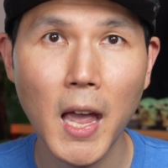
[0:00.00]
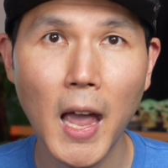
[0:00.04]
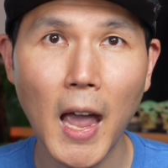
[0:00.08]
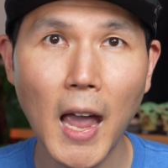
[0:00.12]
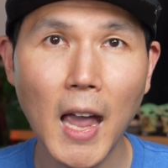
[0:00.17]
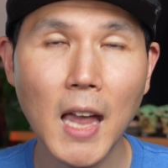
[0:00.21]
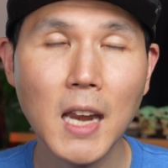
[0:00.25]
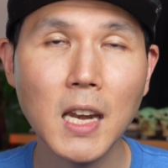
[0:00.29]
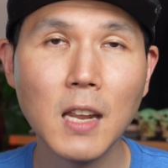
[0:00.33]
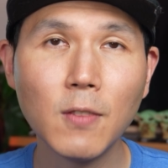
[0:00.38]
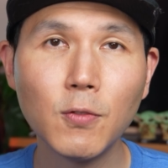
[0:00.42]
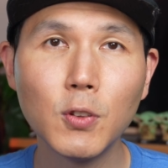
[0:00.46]

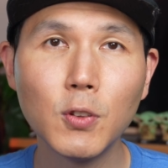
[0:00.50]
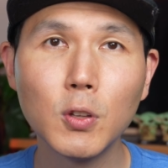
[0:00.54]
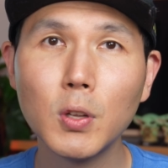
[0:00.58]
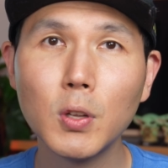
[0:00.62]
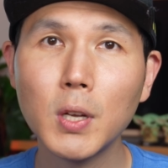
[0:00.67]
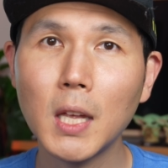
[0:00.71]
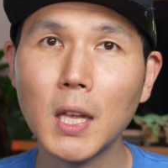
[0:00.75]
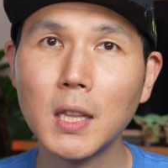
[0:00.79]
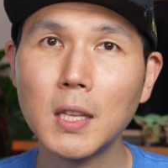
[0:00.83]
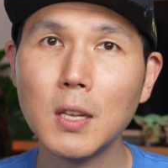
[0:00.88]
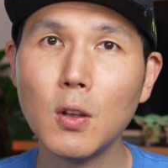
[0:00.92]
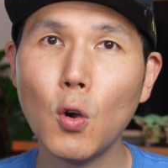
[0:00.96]
and if you
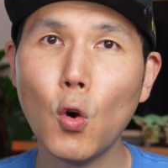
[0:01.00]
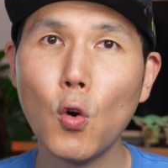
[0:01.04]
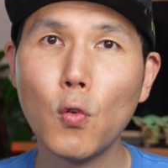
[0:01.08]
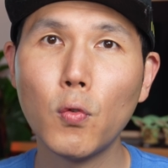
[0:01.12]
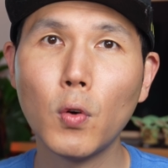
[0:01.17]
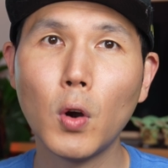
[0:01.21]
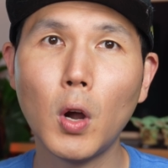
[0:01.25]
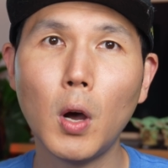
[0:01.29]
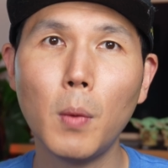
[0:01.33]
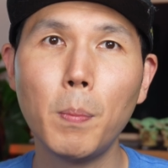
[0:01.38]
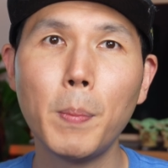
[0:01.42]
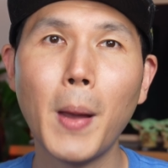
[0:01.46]
look at the
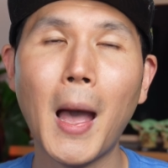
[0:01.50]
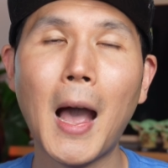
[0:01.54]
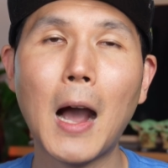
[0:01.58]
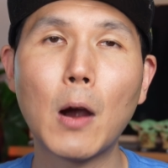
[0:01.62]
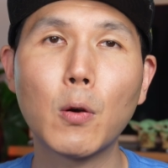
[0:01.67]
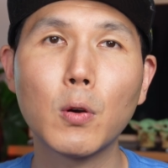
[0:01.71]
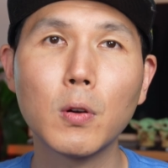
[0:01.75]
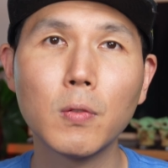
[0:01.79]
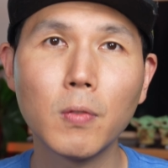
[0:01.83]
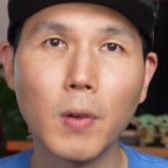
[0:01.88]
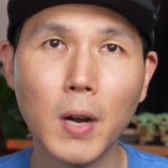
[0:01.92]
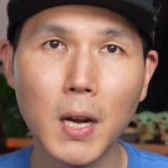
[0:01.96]
overall
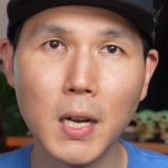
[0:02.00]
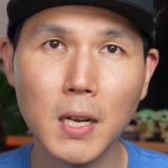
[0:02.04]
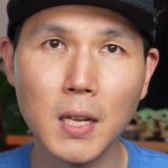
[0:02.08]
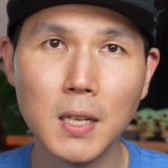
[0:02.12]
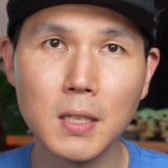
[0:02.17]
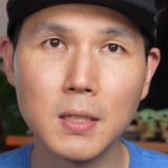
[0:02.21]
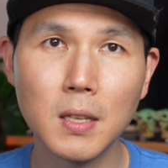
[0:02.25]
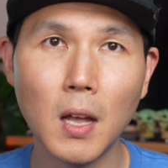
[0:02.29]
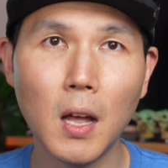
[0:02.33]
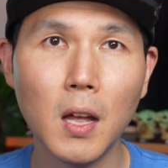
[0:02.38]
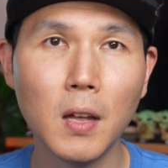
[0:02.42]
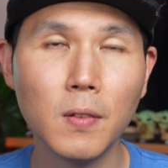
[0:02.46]
power
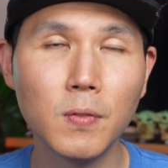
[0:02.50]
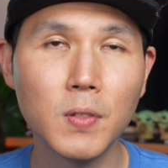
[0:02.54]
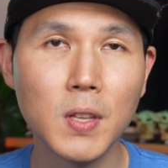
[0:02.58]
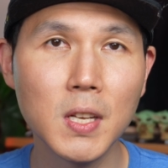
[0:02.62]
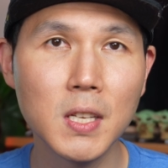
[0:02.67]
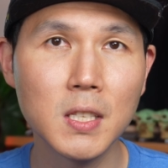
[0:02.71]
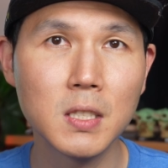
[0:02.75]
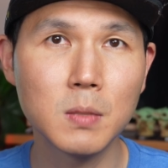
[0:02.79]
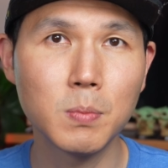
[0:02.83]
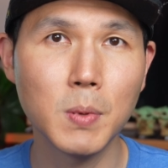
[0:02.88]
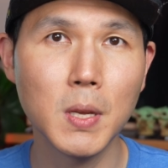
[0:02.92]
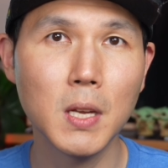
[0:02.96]
ratings of
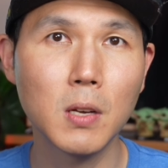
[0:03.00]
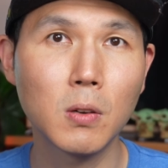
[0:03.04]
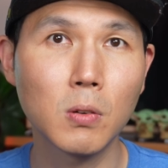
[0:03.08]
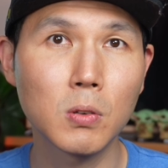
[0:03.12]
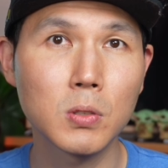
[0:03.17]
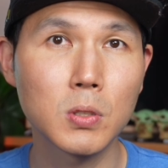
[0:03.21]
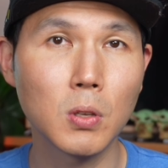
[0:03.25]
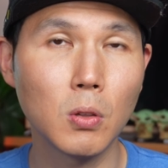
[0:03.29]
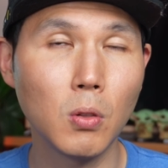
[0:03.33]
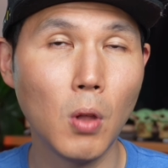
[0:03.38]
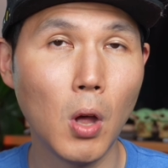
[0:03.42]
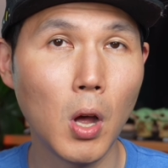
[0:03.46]
these
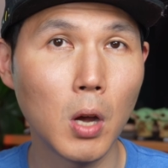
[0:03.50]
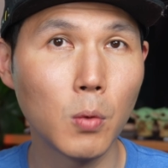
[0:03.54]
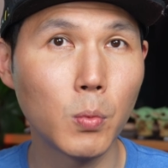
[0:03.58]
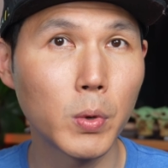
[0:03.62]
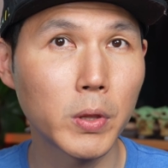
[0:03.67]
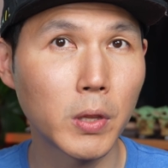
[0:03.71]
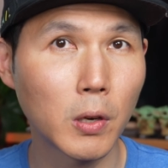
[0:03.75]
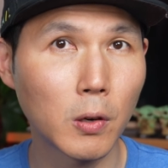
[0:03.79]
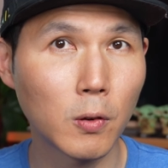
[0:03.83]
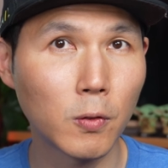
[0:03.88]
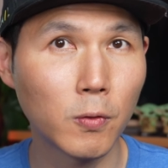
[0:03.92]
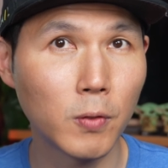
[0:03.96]
speakers along
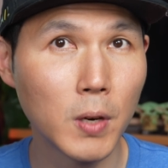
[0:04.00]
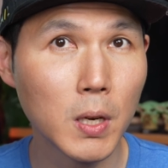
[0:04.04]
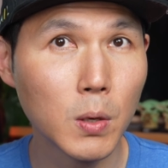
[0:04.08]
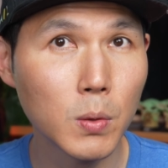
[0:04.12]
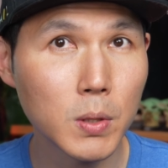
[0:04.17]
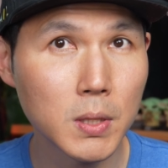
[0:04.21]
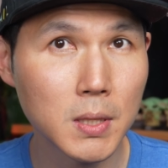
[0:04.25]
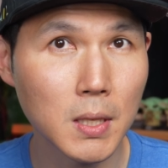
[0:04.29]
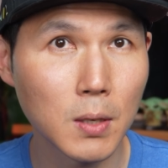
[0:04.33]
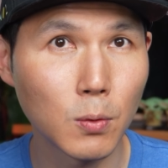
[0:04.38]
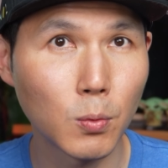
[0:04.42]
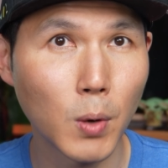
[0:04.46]
with their
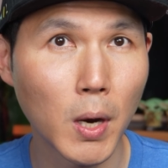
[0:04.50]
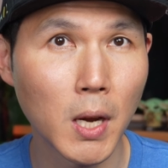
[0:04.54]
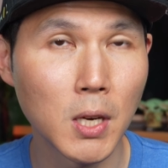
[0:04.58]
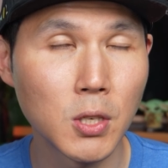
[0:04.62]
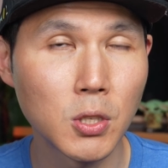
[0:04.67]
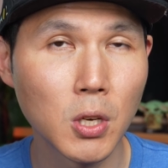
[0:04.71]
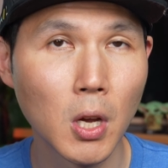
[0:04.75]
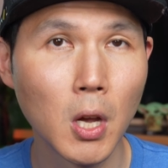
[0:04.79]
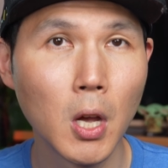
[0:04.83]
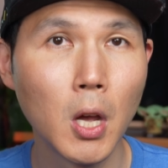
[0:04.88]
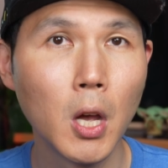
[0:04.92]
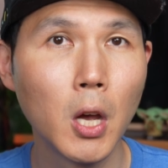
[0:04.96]
frequency
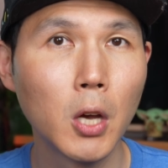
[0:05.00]
range,